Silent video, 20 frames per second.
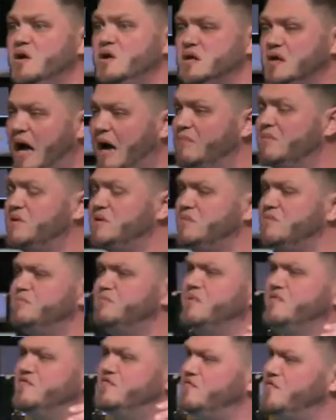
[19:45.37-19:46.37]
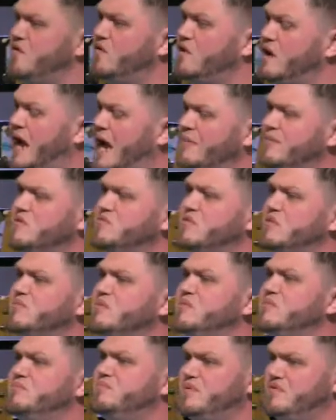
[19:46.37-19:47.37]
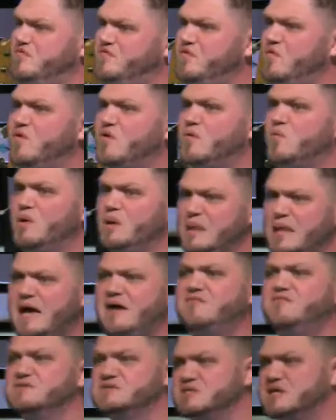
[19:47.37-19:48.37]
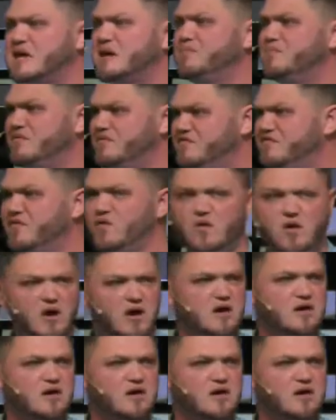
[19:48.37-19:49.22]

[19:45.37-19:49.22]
How many before? How many remember before? What life was like before?